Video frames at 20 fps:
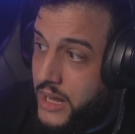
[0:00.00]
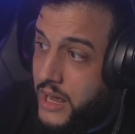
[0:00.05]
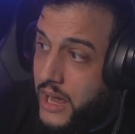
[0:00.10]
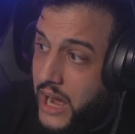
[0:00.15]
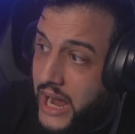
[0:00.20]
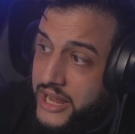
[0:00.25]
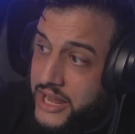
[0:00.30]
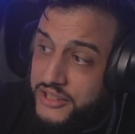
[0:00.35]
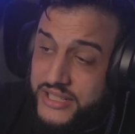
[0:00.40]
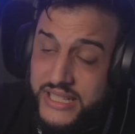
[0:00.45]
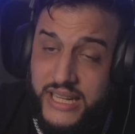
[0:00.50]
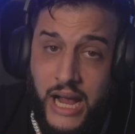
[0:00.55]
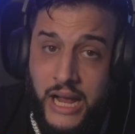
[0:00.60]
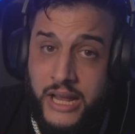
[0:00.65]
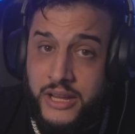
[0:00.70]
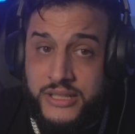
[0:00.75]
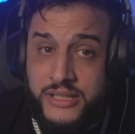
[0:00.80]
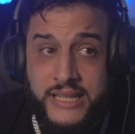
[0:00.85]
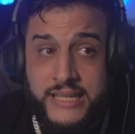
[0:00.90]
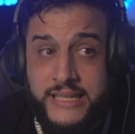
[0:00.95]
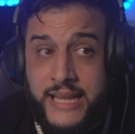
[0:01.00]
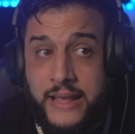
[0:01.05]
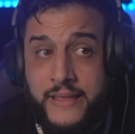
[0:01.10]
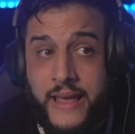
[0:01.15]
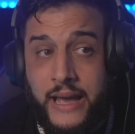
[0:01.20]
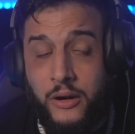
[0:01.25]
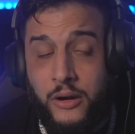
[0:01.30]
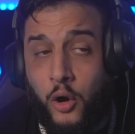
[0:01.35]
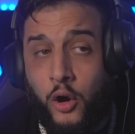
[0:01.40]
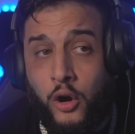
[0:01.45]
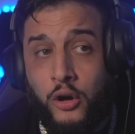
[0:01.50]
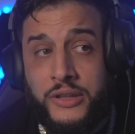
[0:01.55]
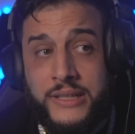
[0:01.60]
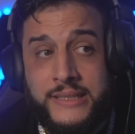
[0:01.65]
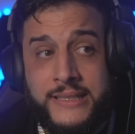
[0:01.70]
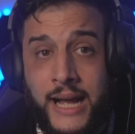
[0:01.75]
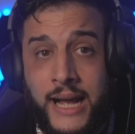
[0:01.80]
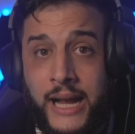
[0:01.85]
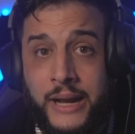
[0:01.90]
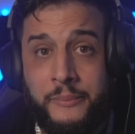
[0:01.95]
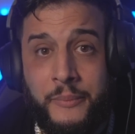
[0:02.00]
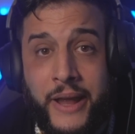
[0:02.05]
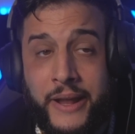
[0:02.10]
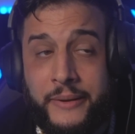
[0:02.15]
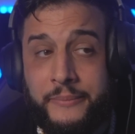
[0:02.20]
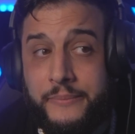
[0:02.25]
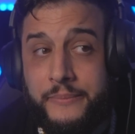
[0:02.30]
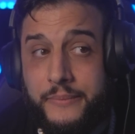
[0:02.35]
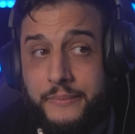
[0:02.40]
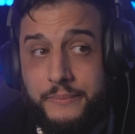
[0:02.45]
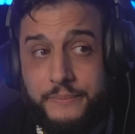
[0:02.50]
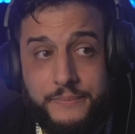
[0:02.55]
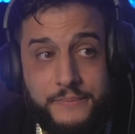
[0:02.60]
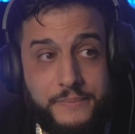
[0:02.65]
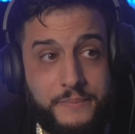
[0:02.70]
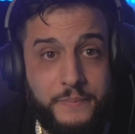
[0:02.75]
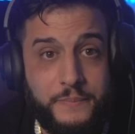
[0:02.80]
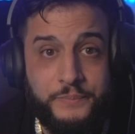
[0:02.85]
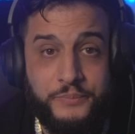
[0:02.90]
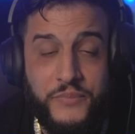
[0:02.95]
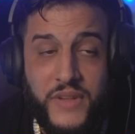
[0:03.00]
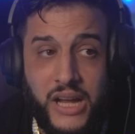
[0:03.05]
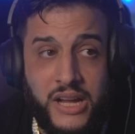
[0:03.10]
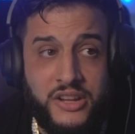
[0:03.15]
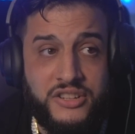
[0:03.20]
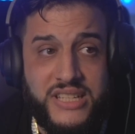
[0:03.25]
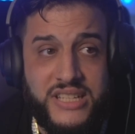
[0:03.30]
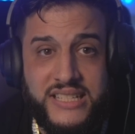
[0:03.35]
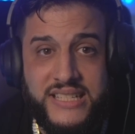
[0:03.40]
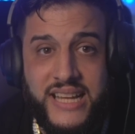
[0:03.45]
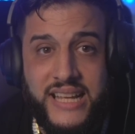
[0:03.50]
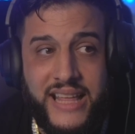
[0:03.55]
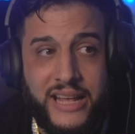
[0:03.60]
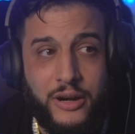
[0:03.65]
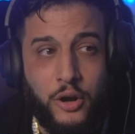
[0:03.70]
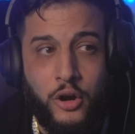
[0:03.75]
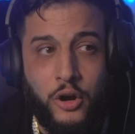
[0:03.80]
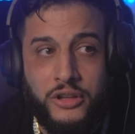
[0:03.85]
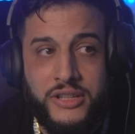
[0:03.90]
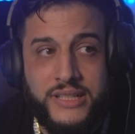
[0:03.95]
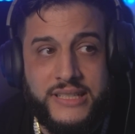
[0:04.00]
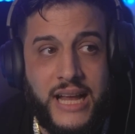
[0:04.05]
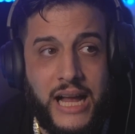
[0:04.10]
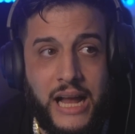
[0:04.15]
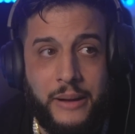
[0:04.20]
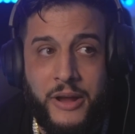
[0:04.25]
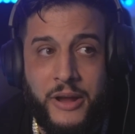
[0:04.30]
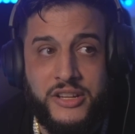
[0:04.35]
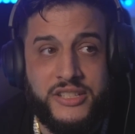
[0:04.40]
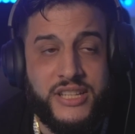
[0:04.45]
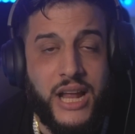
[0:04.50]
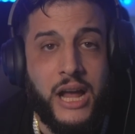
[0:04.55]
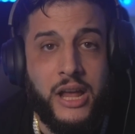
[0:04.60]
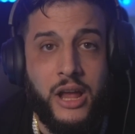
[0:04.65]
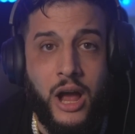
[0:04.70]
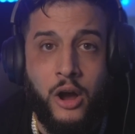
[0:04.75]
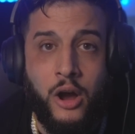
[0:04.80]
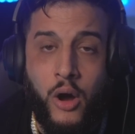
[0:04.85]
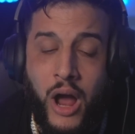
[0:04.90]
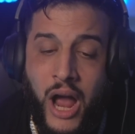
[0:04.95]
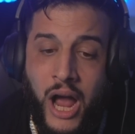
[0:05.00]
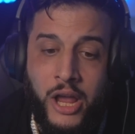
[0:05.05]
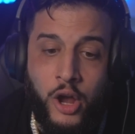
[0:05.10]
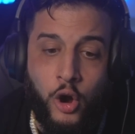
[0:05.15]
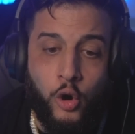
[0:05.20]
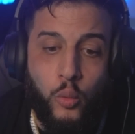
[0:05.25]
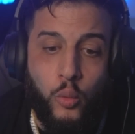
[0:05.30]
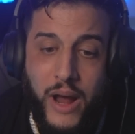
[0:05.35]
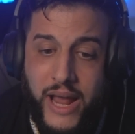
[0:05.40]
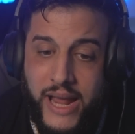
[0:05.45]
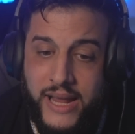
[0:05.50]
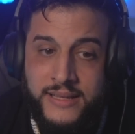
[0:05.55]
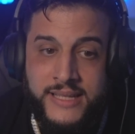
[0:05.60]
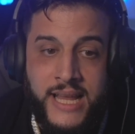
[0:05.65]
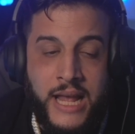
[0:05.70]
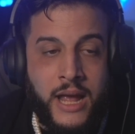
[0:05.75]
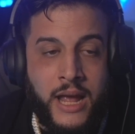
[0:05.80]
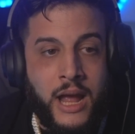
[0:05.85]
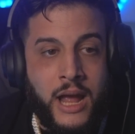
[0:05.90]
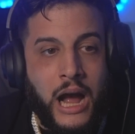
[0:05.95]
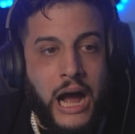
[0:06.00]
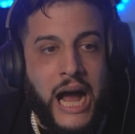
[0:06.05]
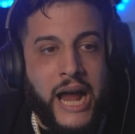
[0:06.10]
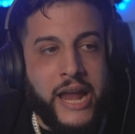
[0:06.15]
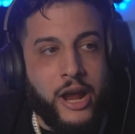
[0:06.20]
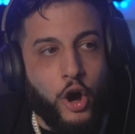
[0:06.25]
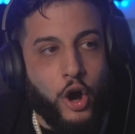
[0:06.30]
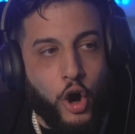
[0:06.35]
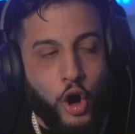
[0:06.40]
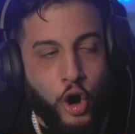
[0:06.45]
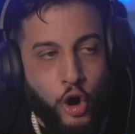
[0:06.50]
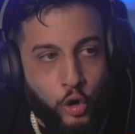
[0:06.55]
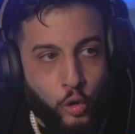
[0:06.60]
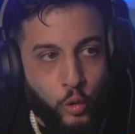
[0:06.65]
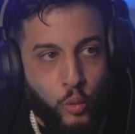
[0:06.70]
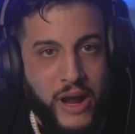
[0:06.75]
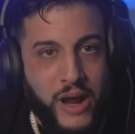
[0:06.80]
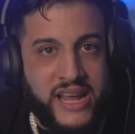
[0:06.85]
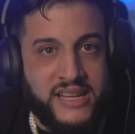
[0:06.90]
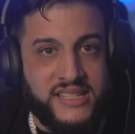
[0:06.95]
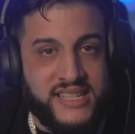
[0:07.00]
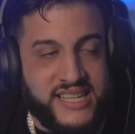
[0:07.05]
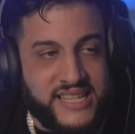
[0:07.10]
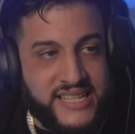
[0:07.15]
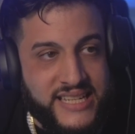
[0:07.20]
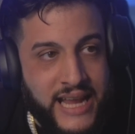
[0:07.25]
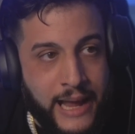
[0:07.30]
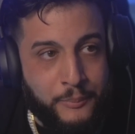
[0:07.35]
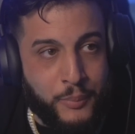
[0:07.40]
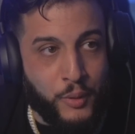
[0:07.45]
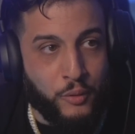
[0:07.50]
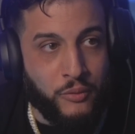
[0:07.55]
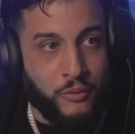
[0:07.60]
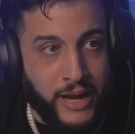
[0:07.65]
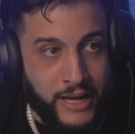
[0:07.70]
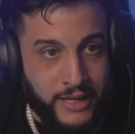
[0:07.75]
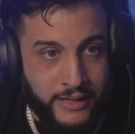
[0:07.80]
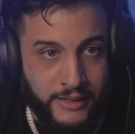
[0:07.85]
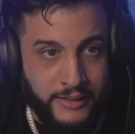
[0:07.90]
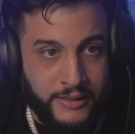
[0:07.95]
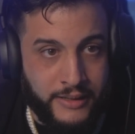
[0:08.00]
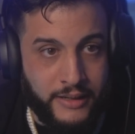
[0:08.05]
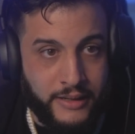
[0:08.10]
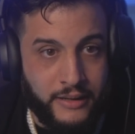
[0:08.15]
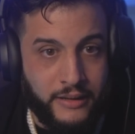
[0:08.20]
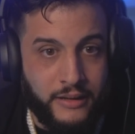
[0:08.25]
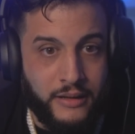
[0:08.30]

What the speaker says: I used to say that all the time, man. I used to say that all the time. I always separated